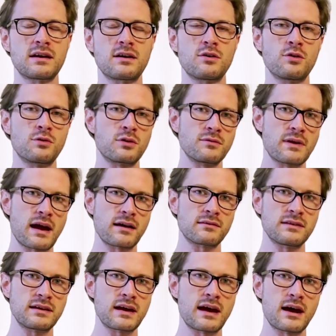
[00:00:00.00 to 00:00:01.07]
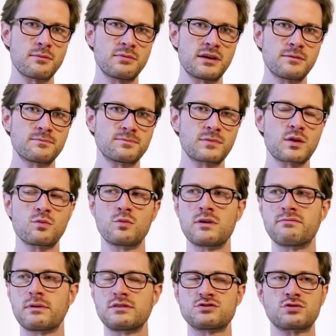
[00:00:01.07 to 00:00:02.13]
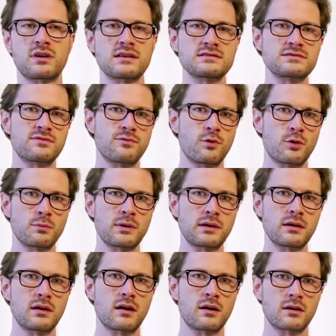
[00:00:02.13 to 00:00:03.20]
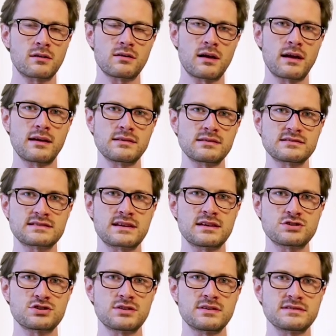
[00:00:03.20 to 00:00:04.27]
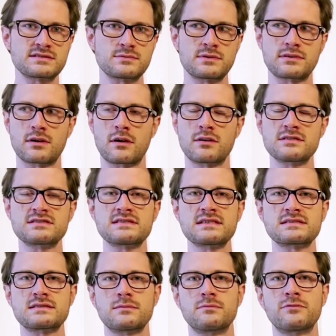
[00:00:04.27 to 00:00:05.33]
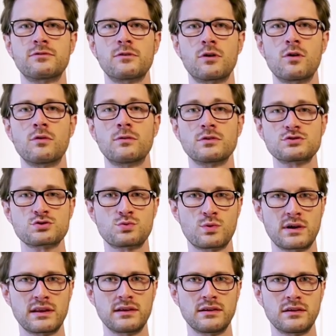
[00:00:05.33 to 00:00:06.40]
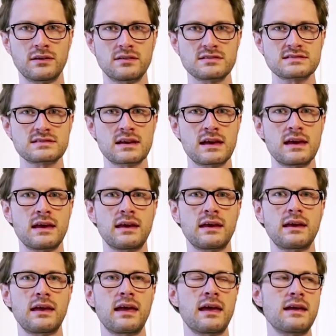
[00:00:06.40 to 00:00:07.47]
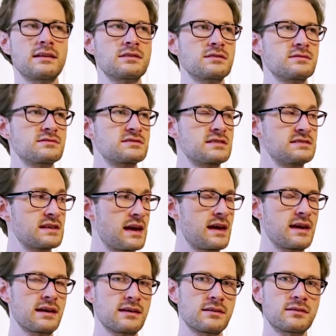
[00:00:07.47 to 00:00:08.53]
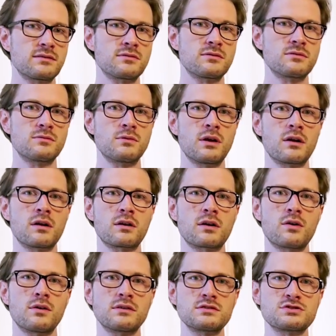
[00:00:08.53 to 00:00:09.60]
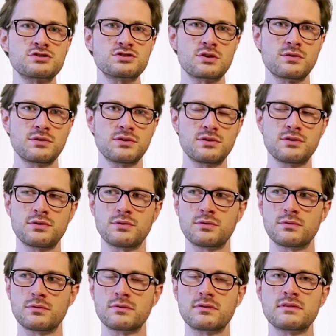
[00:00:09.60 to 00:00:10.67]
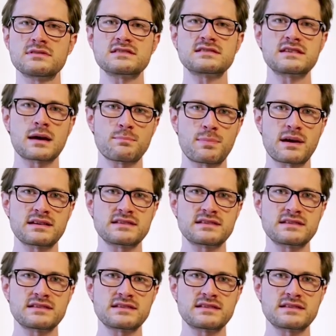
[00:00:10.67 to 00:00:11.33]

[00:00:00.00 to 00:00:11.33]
owner of Ackley Cabinet. We've been transforming our clients' kitchens with our system for over 20 years. And today we are going to show you step by